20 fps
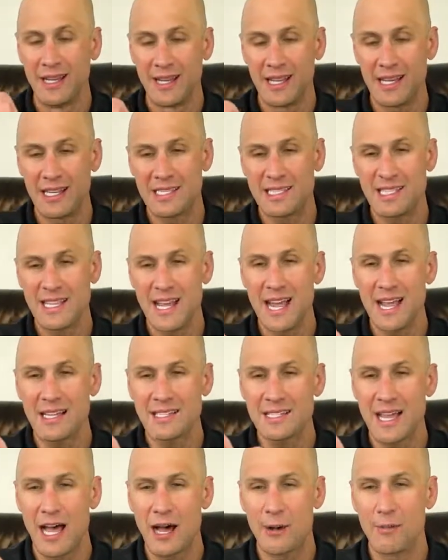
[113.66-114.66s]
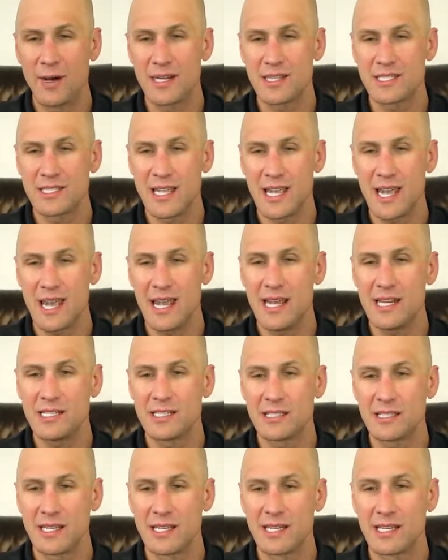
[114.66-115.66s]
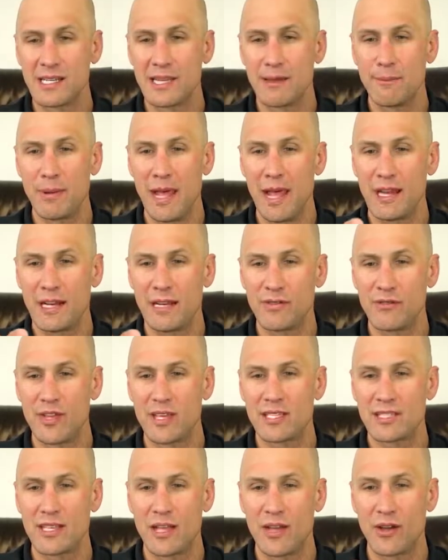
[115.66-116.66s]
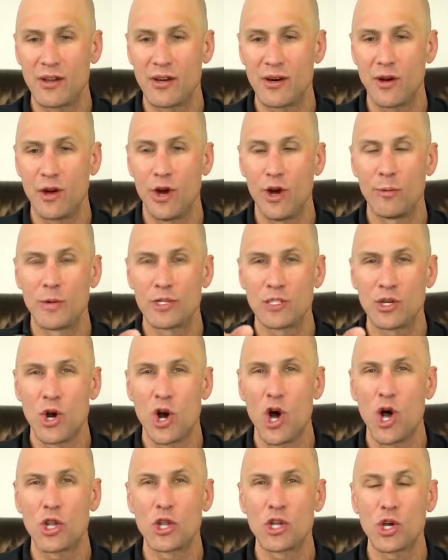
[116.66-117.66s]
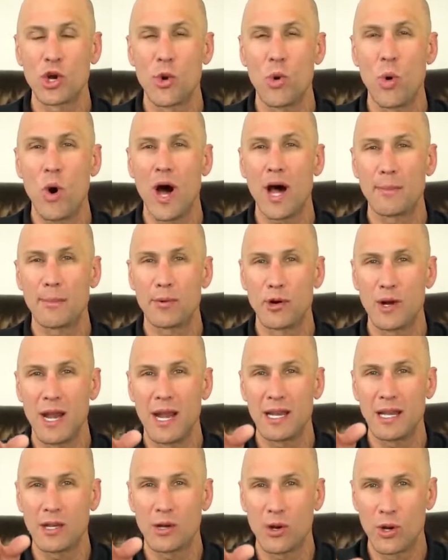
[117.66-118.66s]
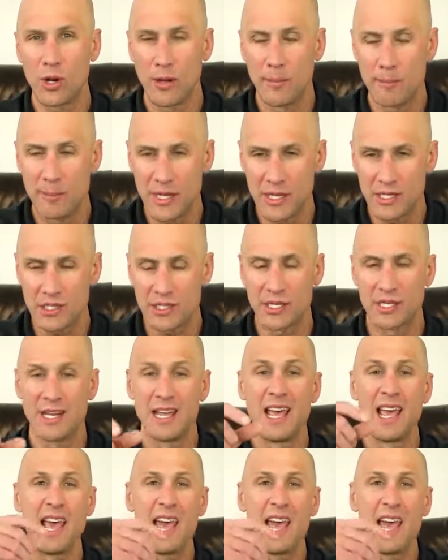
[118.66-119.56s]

It says how much the agent's going to get paid if they sell your home. It's called the cooperating commission.